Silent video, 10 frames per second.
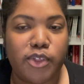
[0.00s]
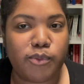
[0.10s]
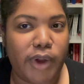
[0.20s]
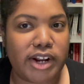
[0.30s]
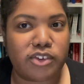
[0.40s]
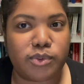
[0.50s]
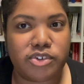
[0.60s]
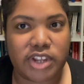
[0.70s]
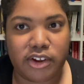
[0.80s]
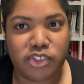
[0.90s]
writers were
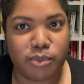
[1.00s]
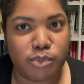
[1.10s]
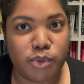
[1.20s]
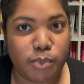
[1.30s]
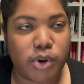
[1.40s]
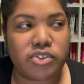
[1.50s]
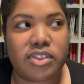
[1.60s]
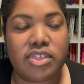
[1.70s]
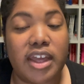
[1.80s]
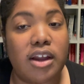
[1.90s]
sharing their mood boards
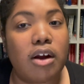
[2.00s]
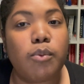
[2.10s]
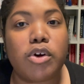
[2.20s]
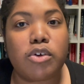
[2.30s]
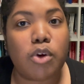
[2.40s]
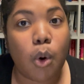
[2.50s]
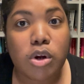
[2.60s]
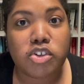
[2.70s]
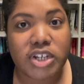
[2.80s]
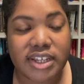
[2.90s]
and they were
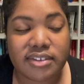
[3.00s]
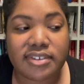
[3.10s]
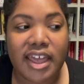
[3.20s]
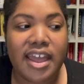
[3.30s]
gorgeous.